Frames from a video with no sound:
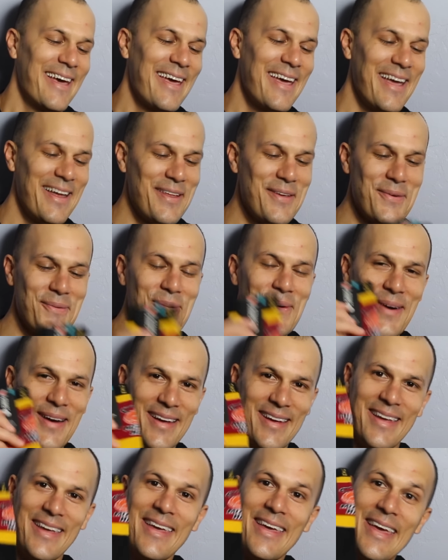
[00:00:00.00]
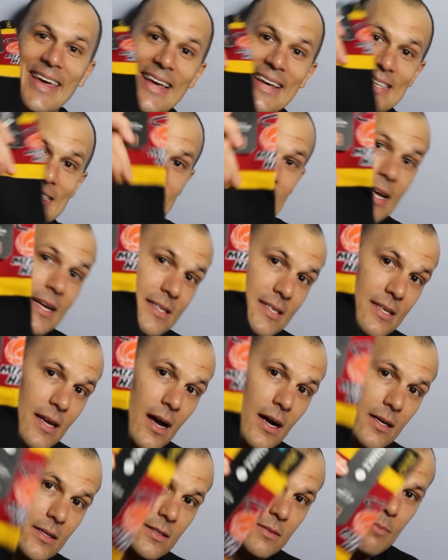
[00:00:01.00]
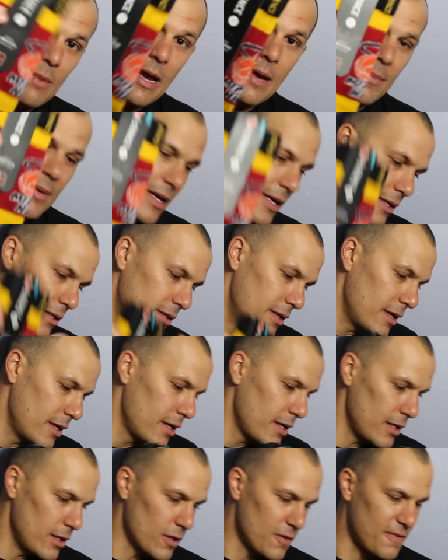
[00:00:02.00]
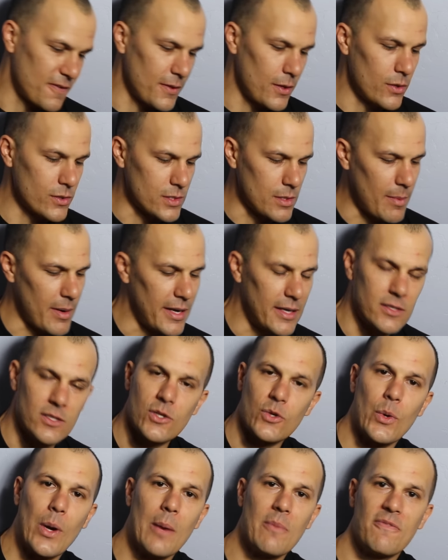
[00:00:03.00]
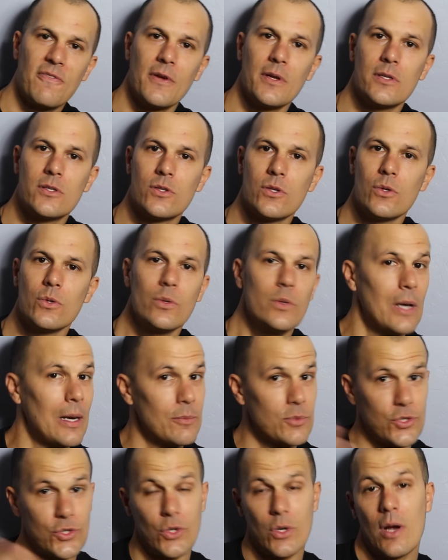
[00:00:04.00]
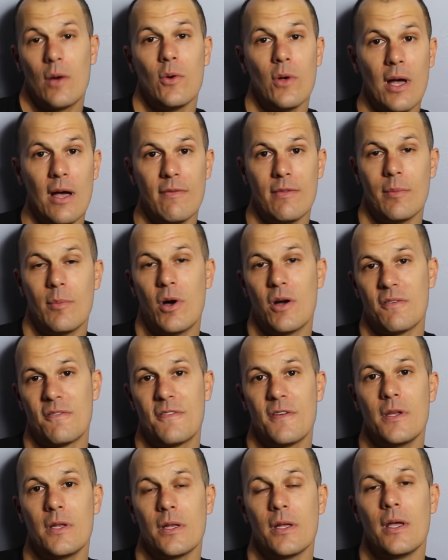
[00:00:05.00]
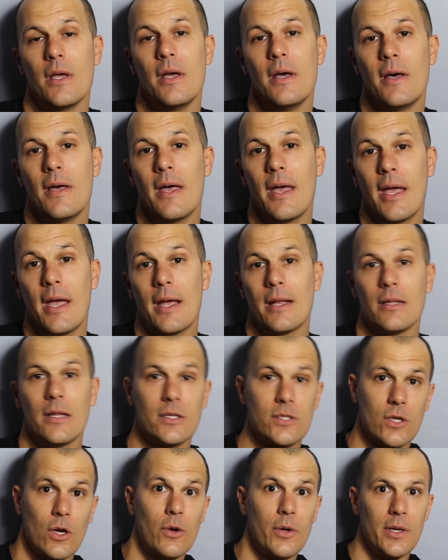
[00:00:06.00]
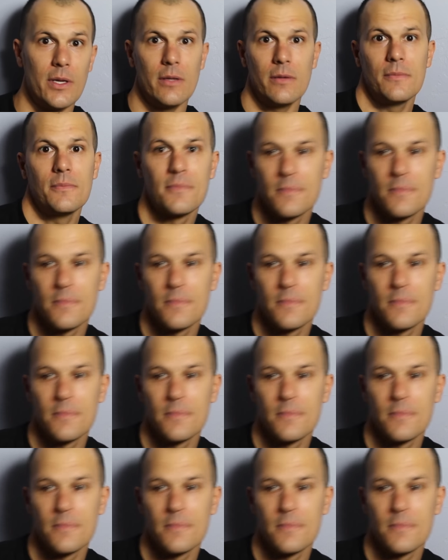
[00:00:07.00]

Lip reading: Anyway, Stance socks, Miami Heat. Look for those on my Instagram feed soon. I'm sure I will have them on feet. And let's go Heat.